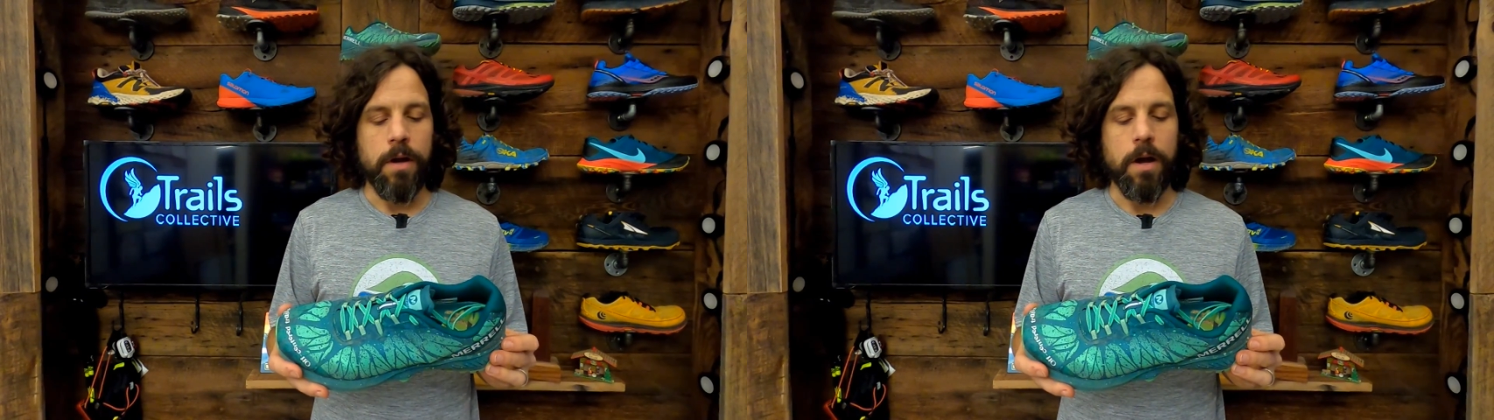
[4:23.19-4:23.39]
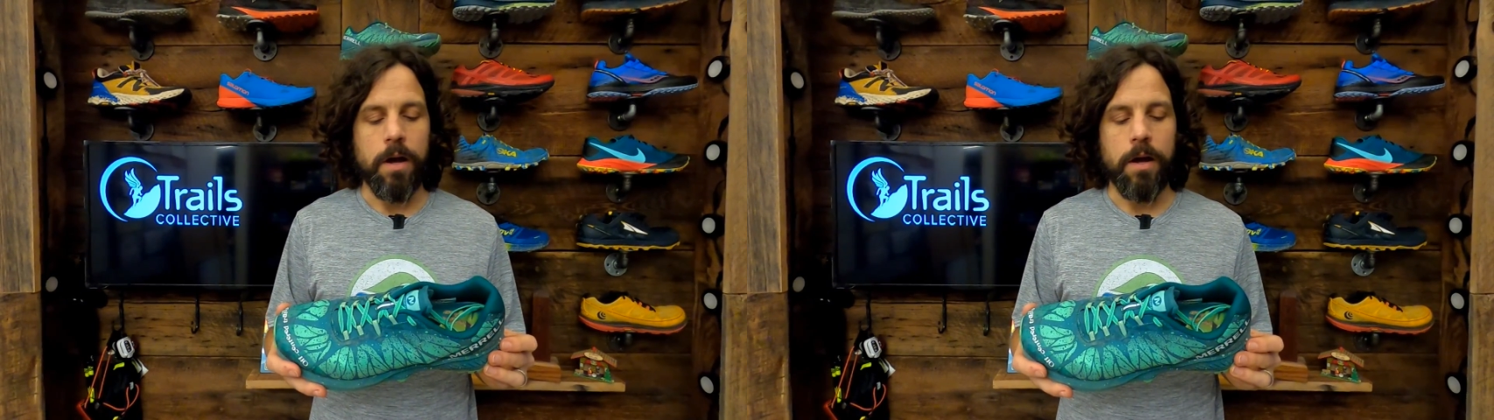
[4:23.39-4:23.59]

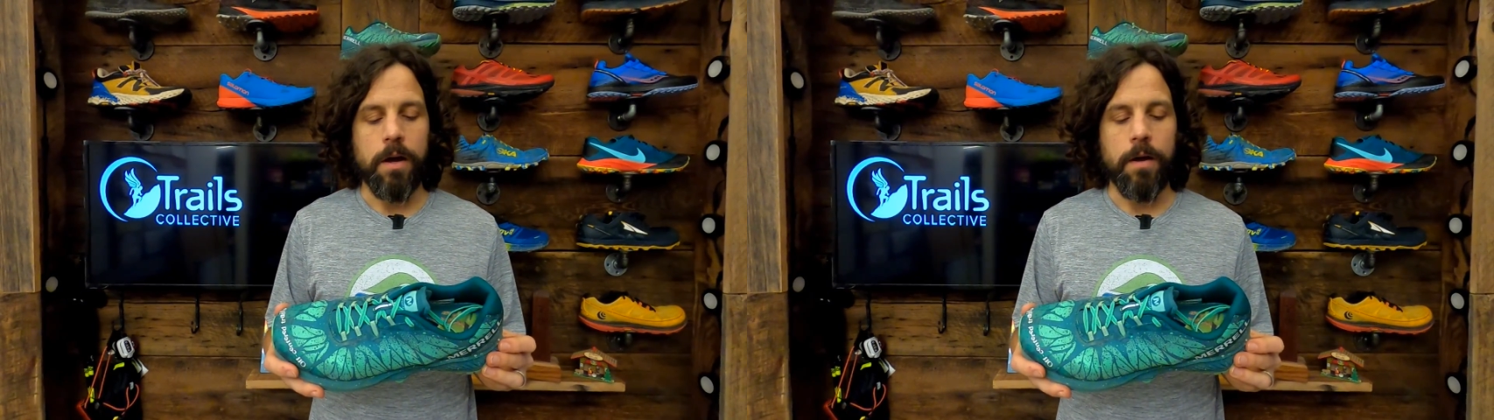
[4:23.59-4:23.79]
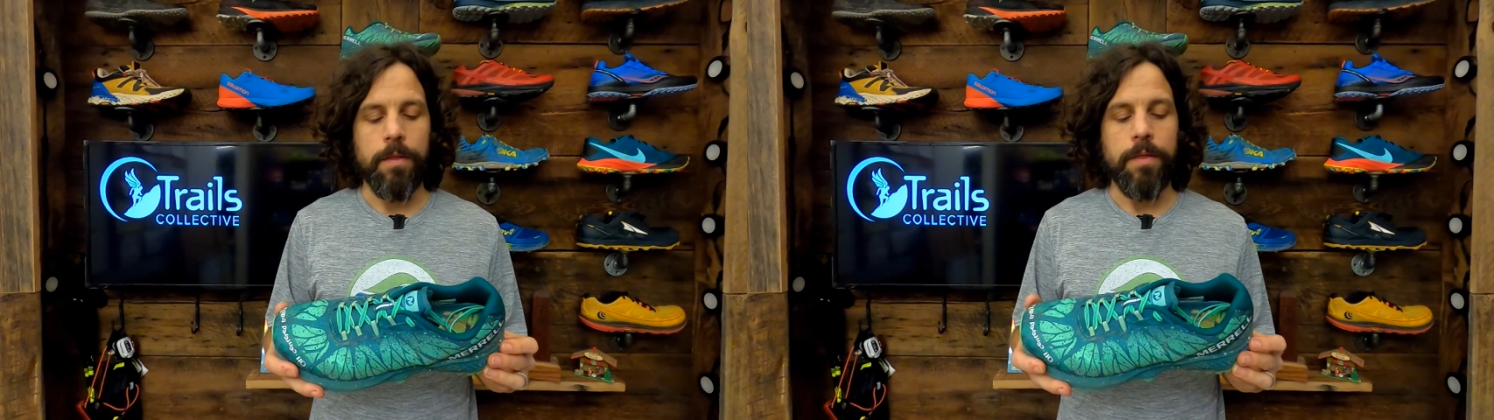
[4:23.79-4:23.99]

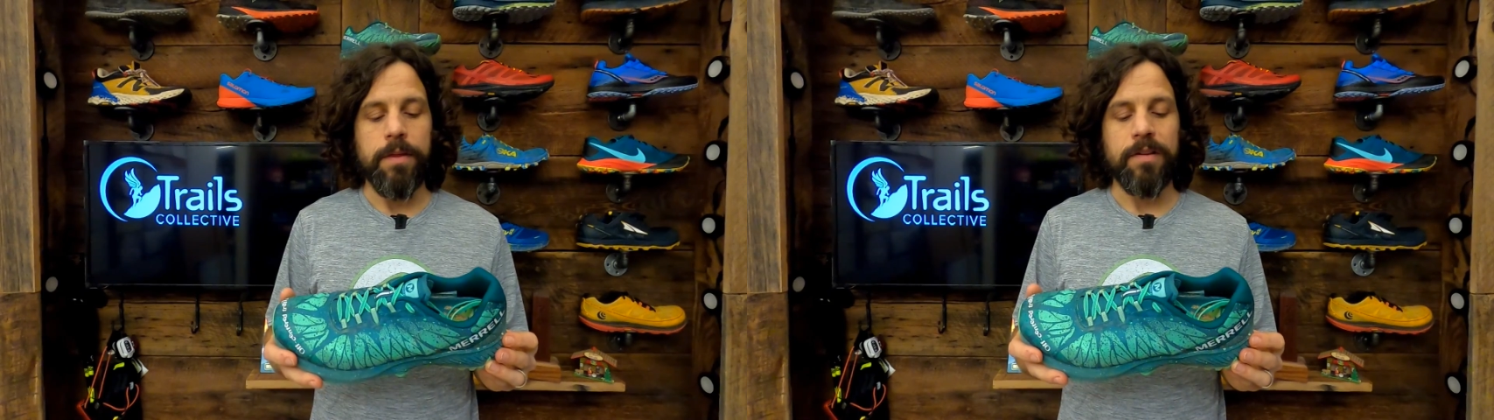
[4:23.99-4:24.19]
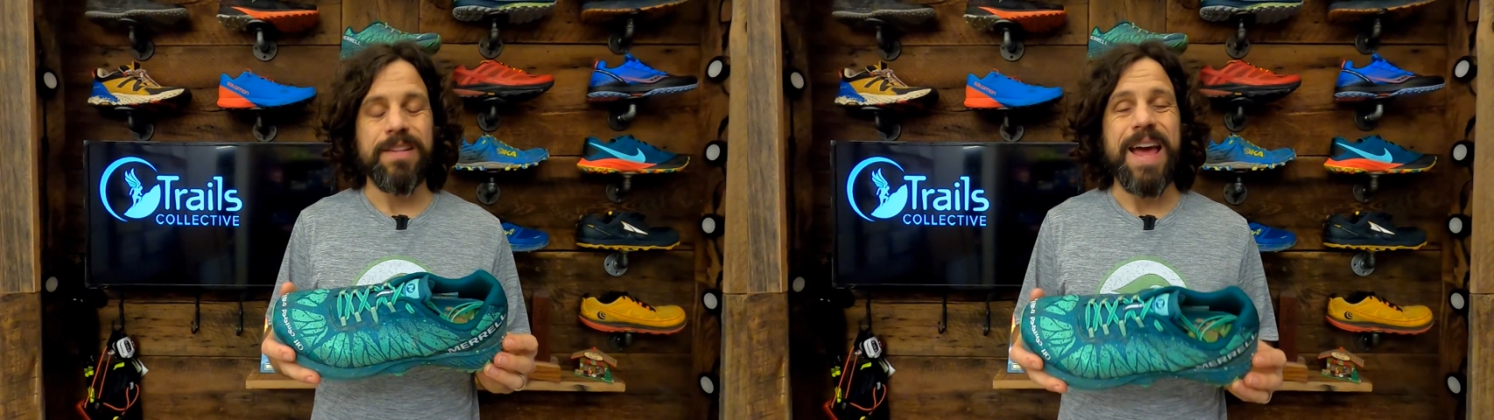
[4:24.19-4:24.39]

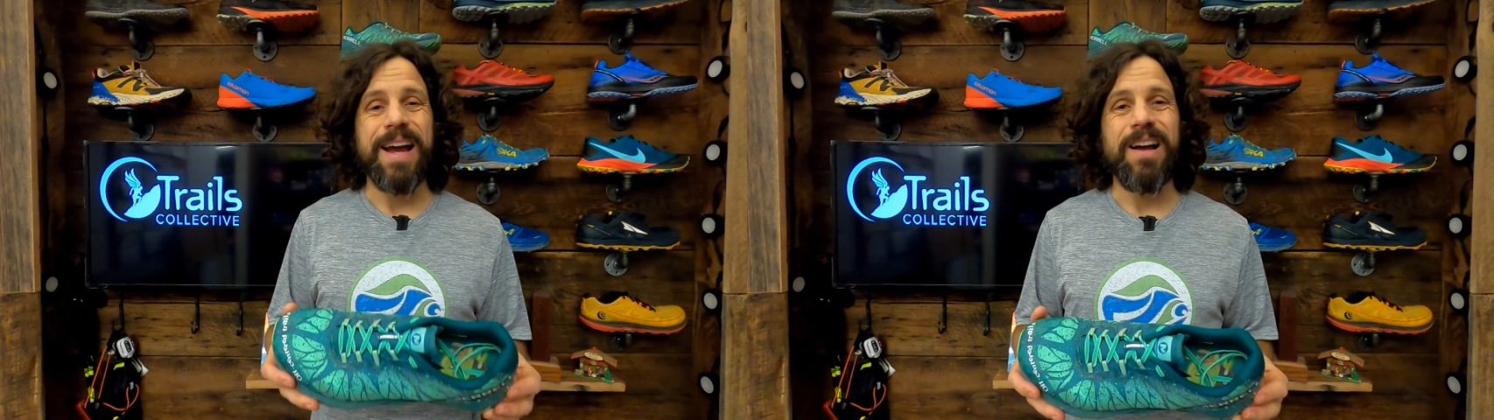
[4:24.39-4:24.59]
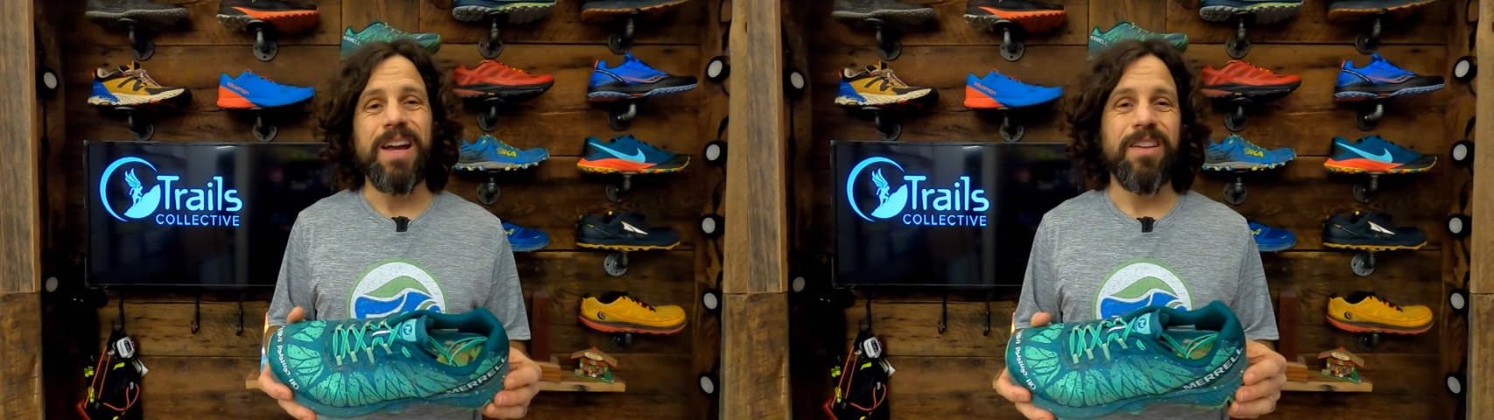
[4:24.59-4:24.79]
the
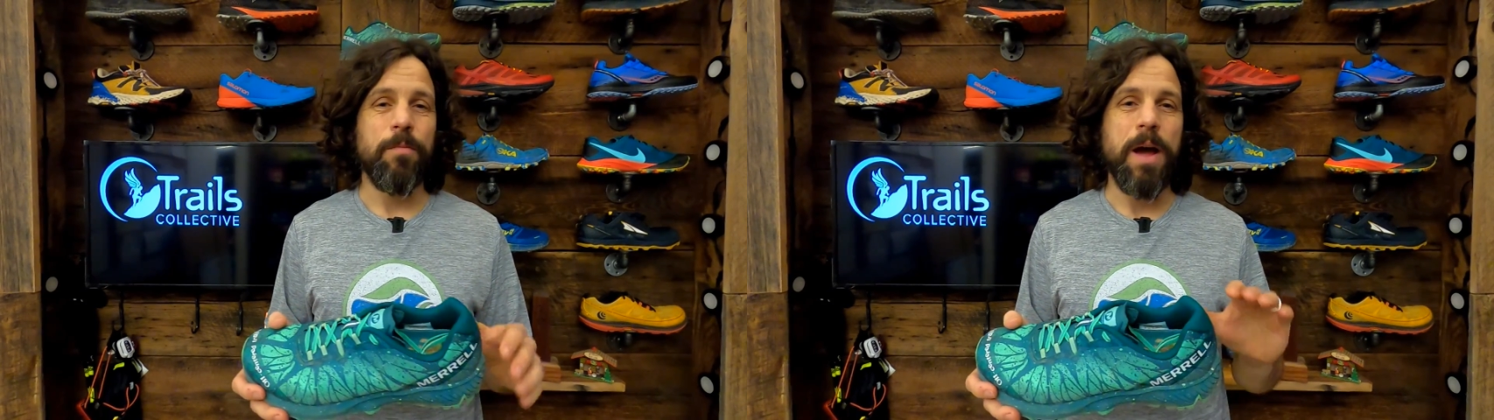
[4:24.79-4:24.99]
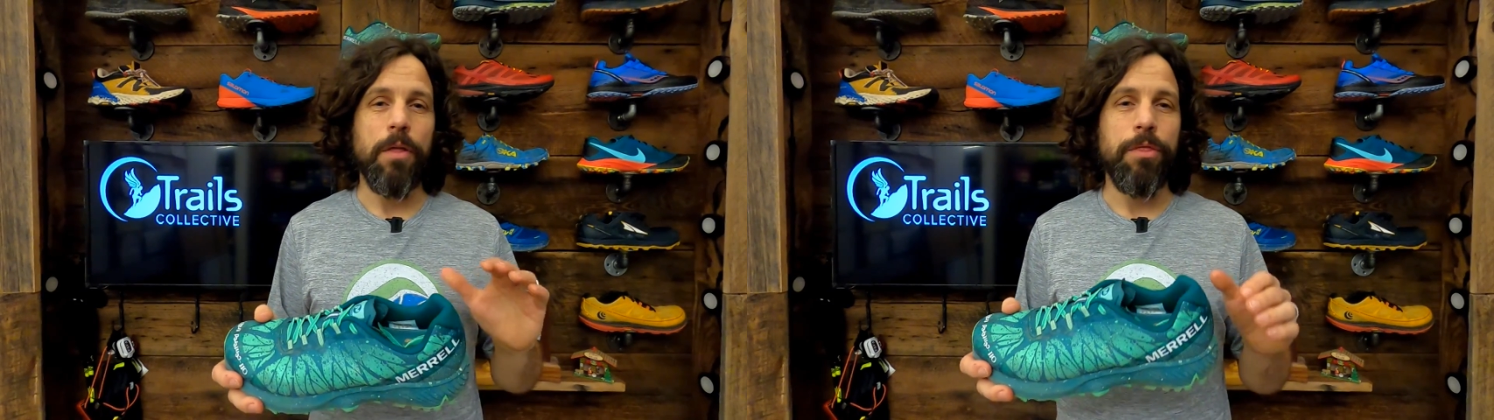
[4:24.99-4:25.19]
stack height is
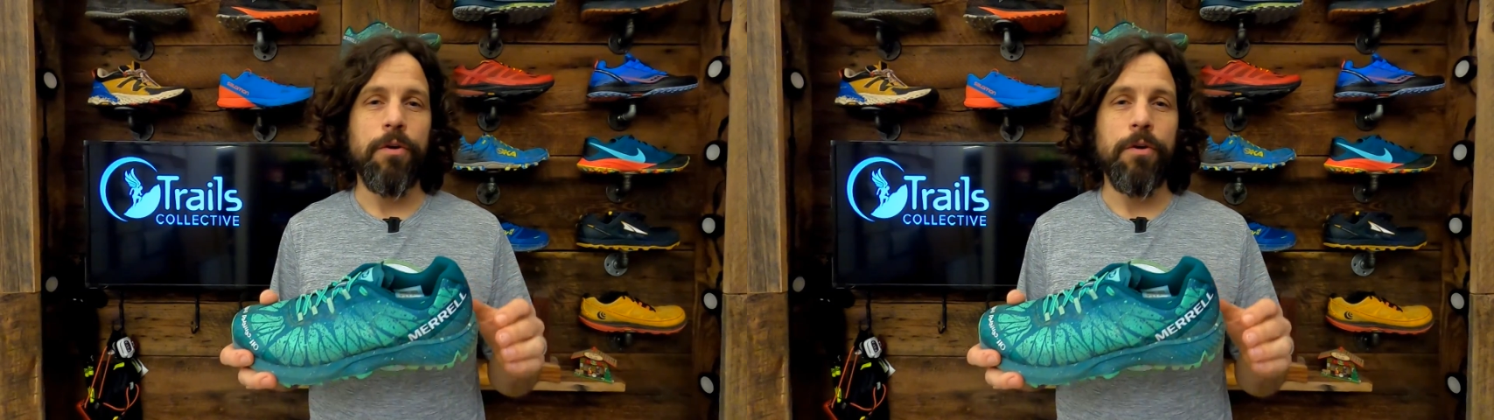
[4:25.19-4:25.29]
about